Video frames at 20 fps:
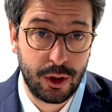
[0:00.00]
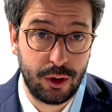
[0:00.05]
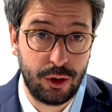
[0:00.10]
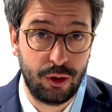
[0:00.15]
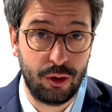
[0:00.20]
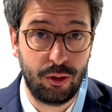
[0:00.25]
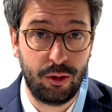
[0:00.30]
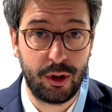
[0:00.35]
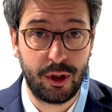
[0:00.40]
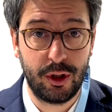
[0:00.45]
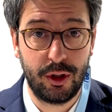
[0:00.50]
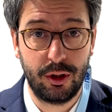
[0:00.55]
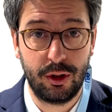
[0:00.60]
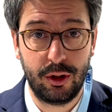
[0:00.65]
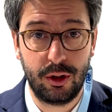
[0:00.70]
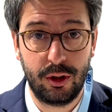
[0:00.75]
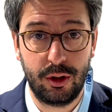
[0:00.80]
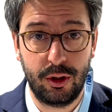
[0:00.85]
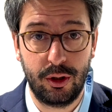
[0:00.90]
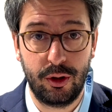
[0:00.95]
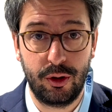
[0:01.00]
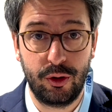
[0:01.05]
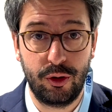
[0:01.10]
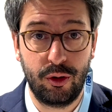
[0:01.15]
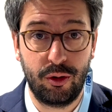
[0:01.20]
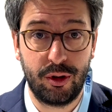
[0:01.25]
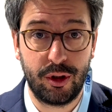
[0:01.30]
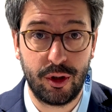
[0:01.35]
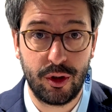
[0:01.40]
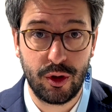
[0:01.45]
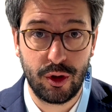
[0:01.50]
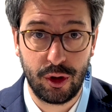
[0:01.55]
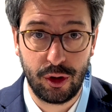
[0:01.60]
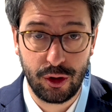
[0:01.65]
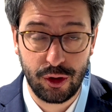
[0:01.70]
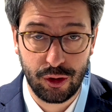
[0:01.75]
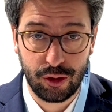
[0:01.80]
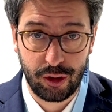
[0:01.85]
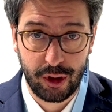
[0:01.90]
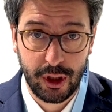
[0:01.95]
during the during the
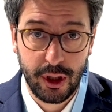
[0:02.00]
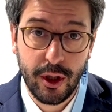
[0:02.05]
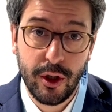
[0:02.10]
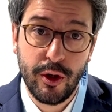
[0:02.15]
surgery.